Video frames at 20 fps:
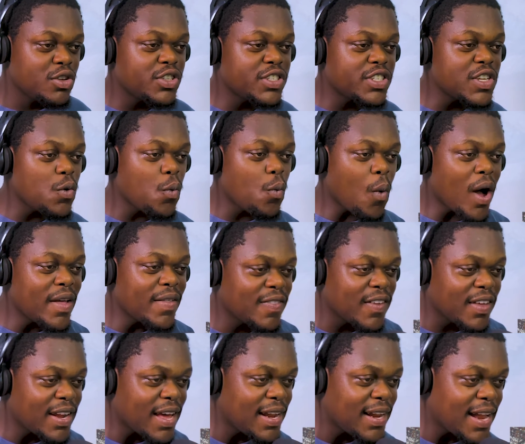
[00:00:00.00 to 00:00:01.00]
You see,
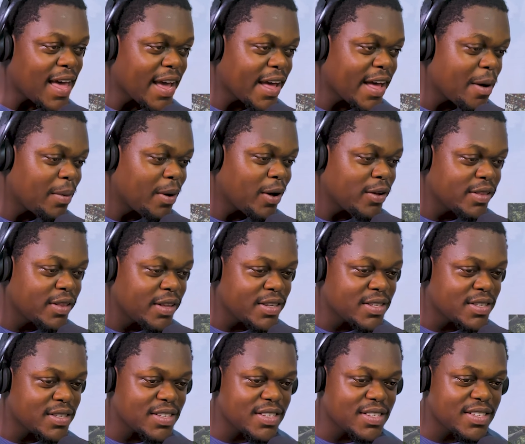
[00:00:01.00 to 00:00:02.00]
one thing I like about
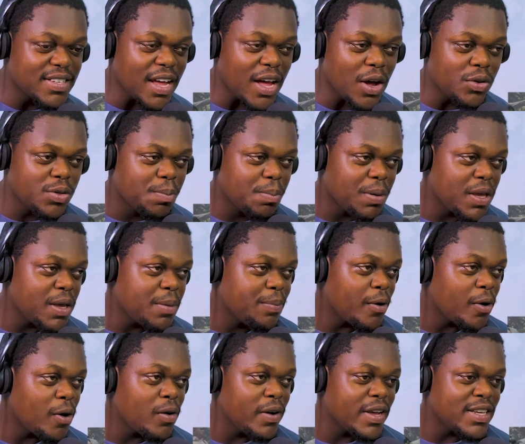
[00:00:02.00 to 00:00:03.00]
this South
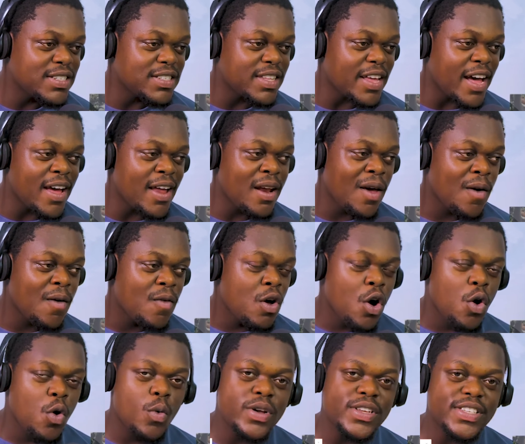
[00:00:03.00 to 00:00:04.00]
people is that
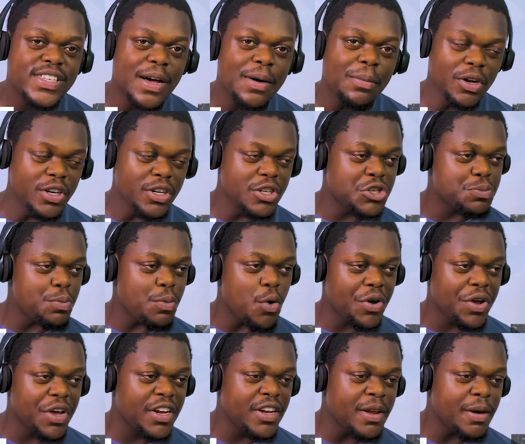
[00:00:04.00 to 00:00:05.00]
when somebody's
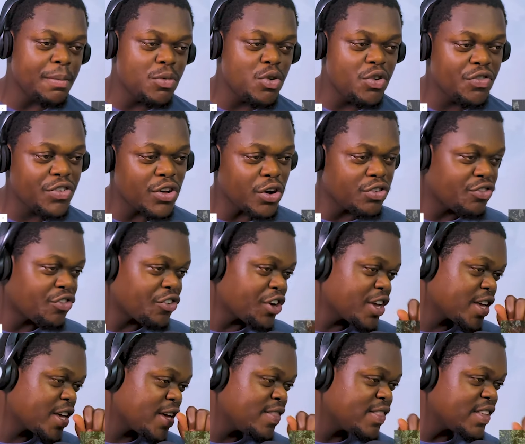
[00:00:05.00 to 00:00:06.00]
smoking in the movie or
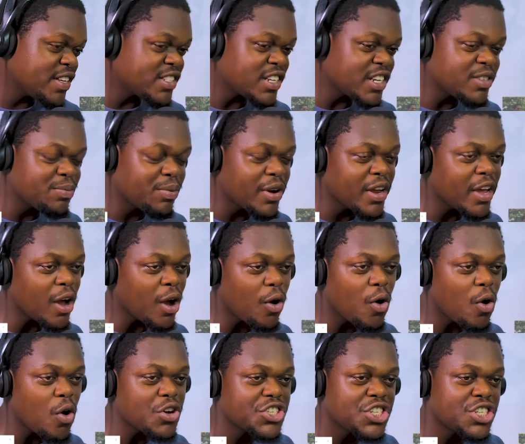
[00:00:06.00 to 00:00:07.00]
drinking, they just bring a
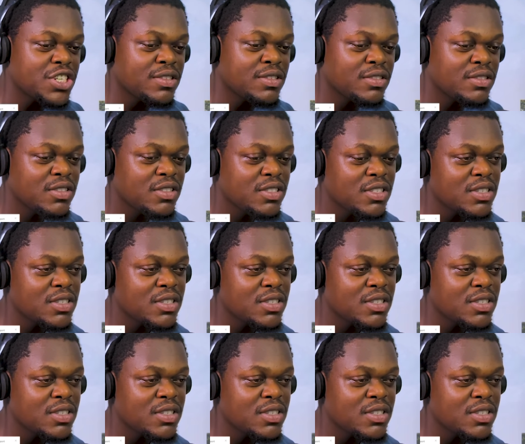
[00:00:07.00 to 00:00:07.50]
caution